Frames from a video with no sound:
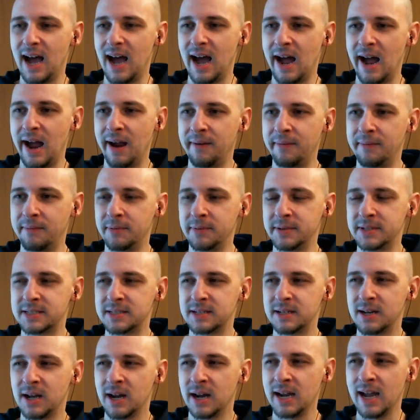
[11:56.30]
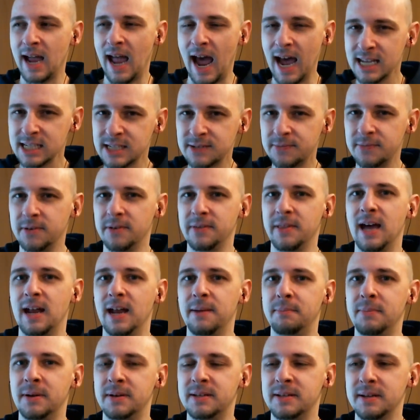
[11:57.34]
I was gonna ask for that,
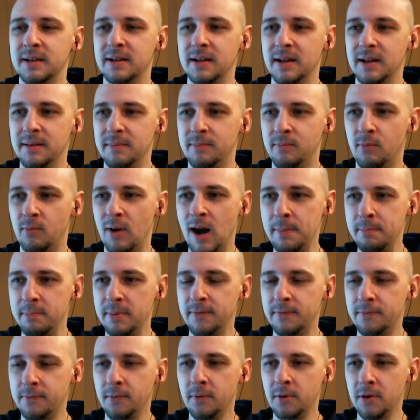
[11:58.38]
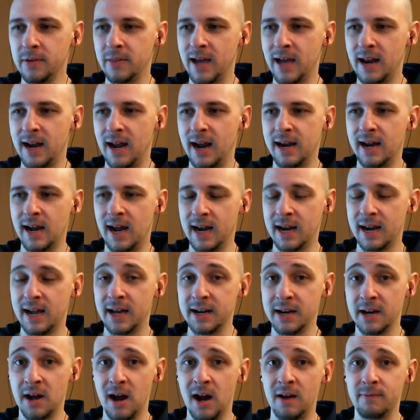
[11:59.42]
but right before that, I got
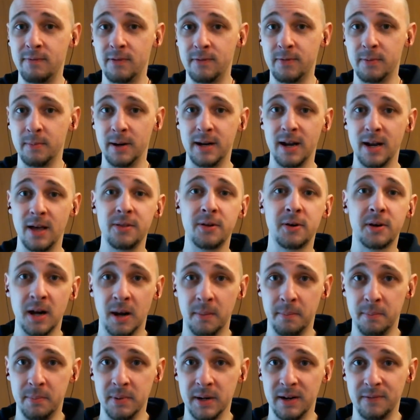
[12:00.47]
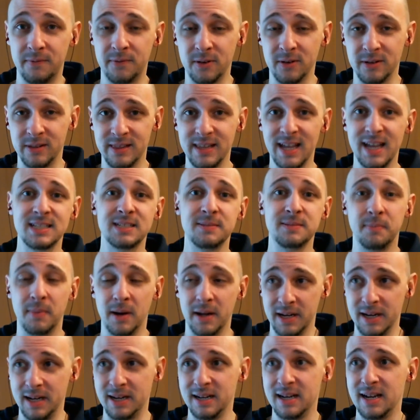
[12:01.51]
an offer from another company for less
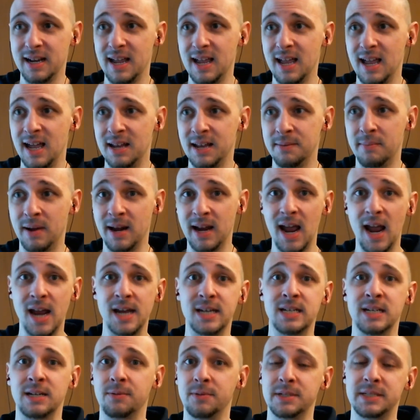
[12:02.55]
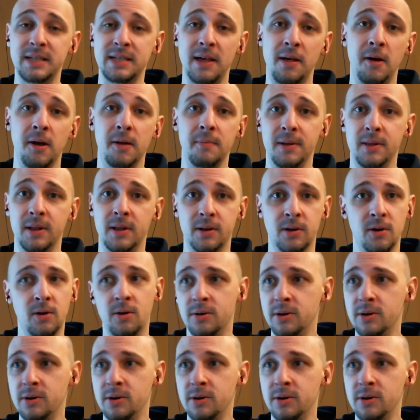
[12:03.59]
money, and my agent was telling me like, oh